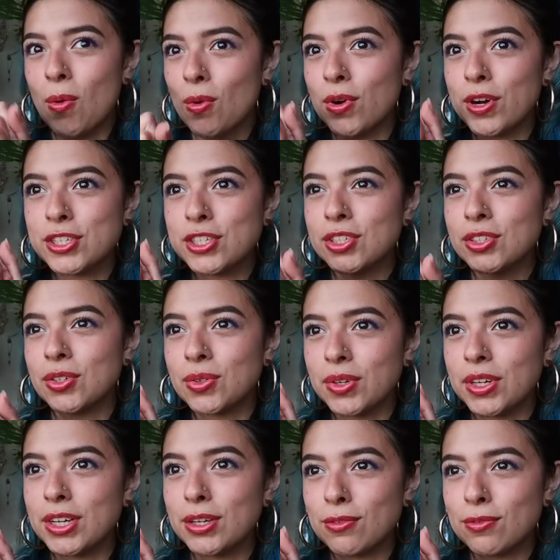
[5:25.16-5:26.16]
orange and
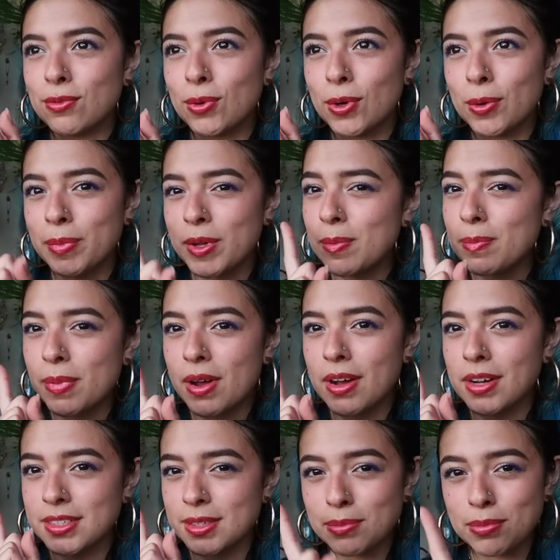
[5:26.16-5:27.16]
green for
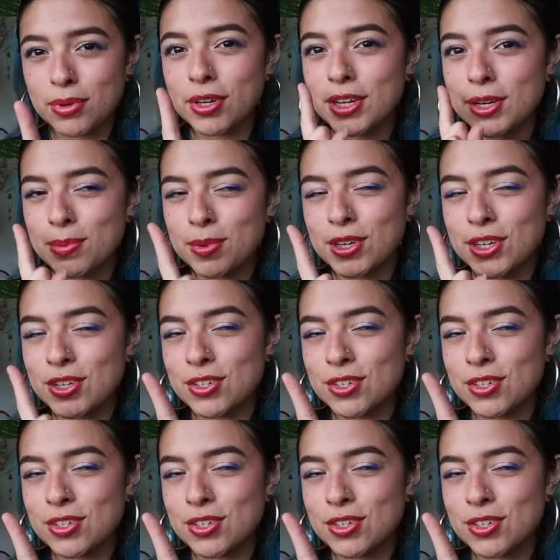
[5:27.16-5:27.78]
beatbox. I'm pretty, pretty